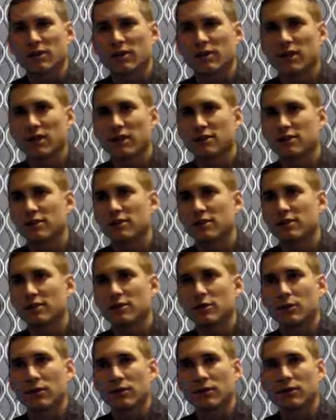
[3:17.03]
It's not just a
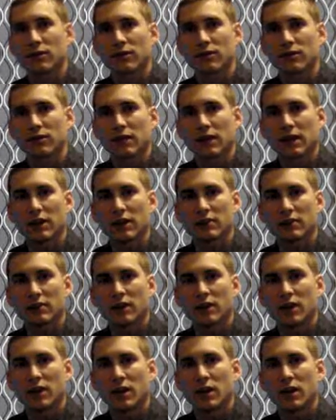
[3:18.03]
2D presentation.